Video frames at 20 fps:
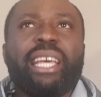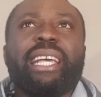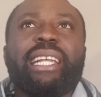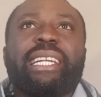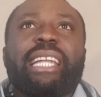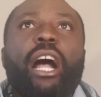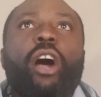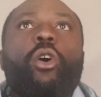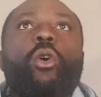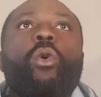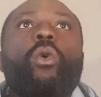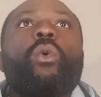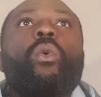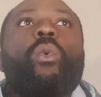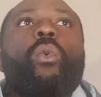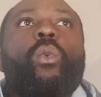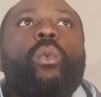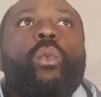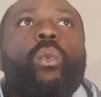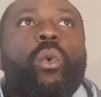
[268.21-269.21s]
Now,
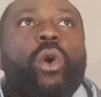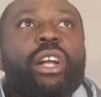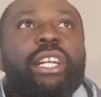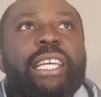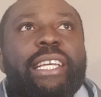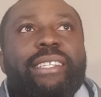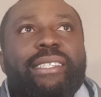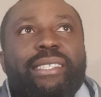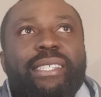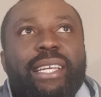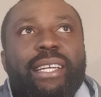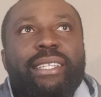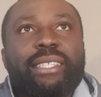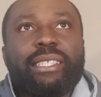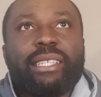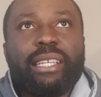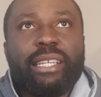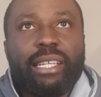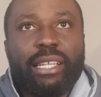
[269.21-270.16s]
what is it?